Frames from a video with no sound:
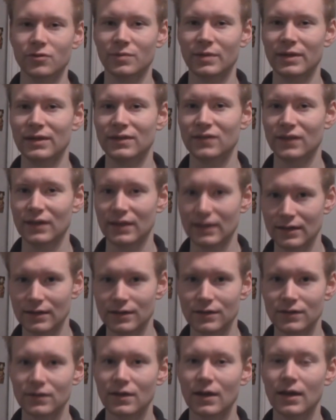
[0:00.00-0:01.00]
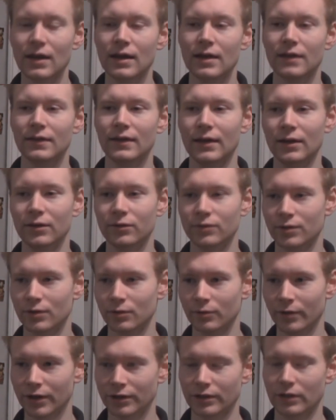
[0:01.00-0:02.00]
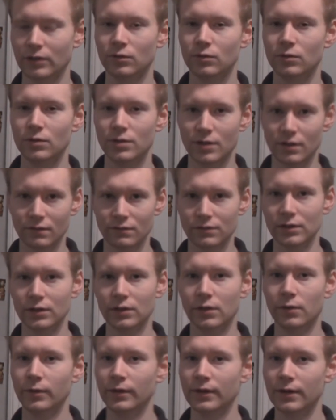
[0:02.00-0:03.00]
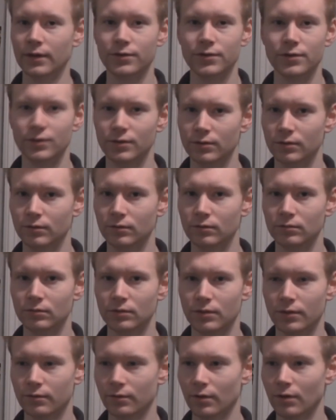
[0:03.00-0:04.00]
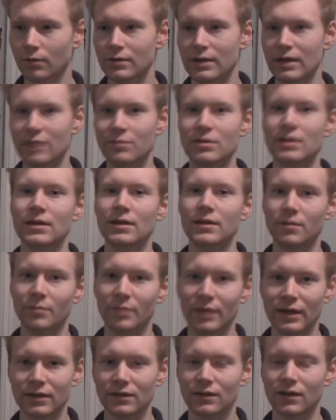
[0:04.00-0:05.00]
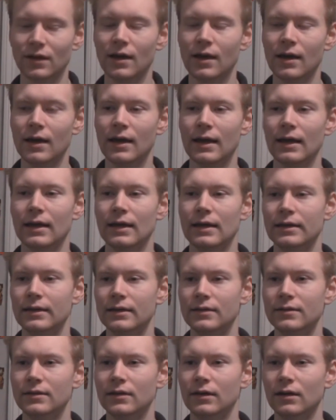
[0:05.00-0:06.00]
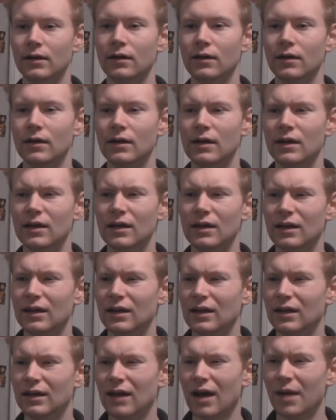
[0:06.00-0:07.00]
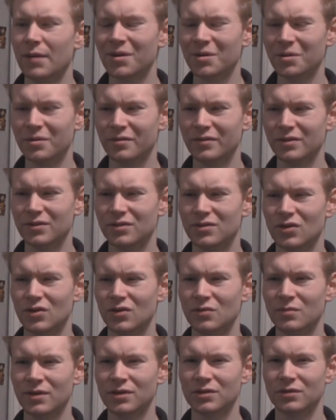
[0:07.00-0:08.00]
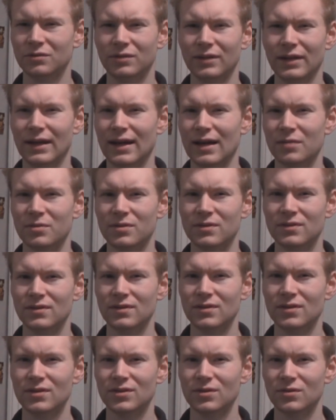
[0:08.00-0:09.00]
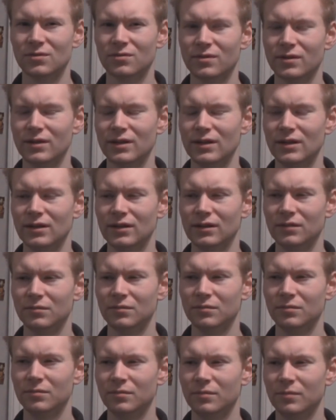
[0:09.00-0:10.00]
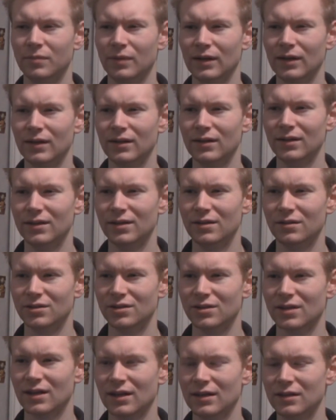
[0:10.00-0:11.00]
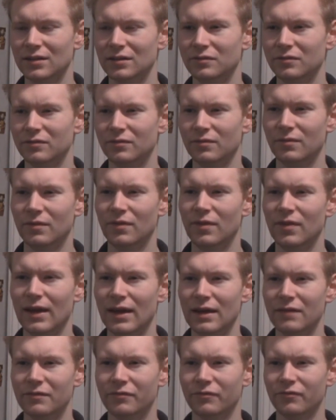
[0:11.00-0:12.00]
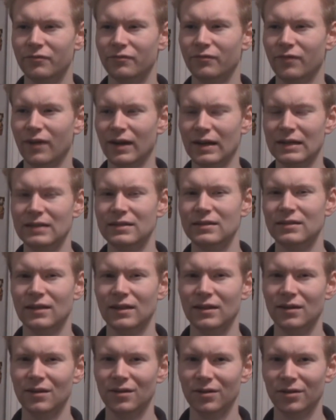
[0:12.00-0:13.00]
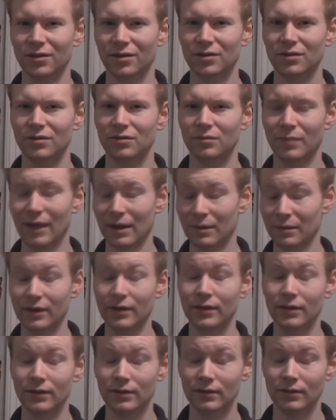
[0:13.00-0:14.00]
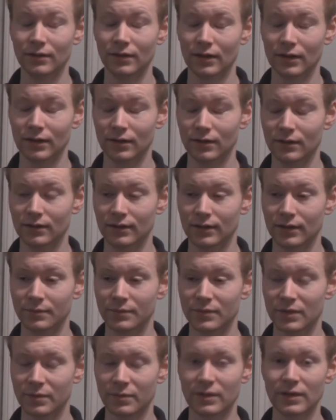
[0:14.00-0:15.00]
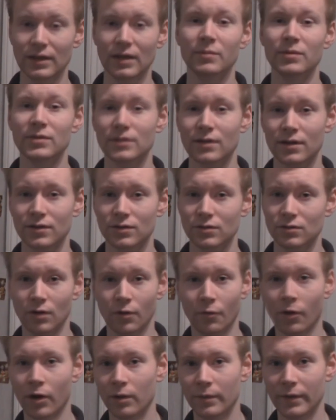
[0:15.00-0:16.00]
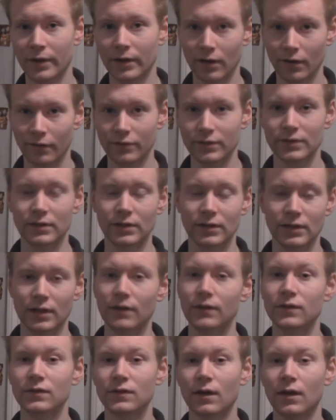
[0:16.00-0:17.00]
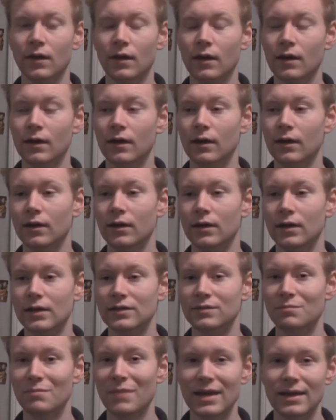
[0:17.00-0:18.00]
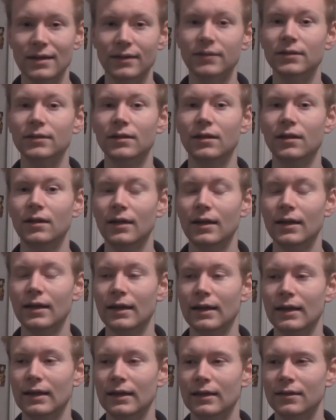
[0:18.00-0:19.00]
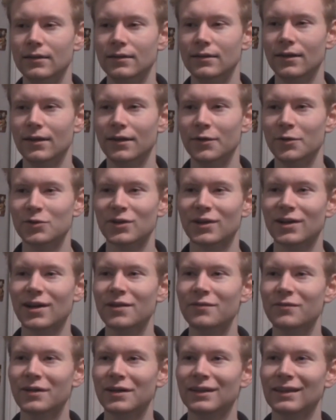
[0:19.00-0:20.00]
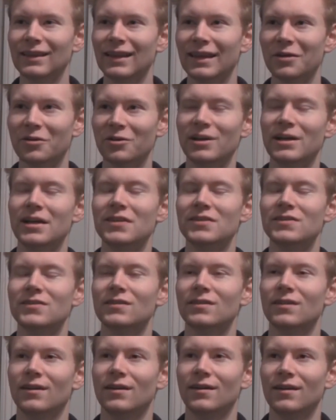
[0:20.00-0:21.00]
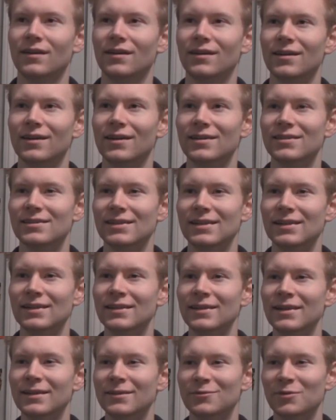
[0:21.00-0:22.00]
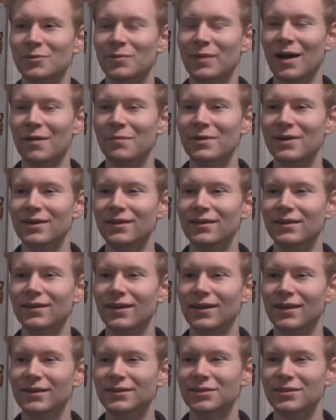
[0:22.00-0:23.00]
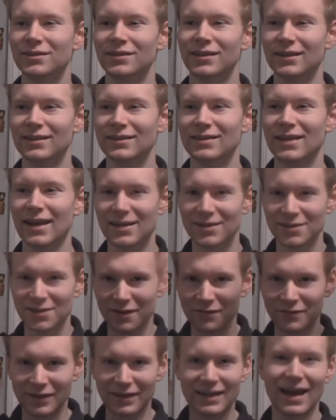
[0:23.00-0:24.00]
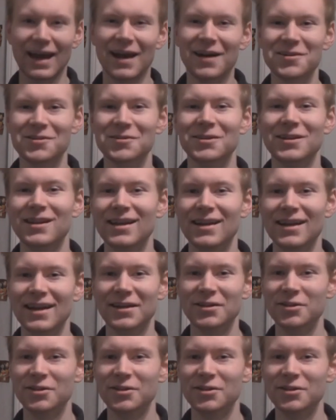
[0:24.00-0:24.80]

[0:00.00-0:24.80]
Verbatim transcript: pits is, and so Ra's al Ghul is obviously going there to throw Damien in the pit. And I'm not going to reveal too much of what happens in the story, but you know, just kind of they fight and argue, Batman and some of the Amazons who don't want him there, obviously, because he's male. And there's a kind of a hilarious scene in this where Batman just like takes off the cowl and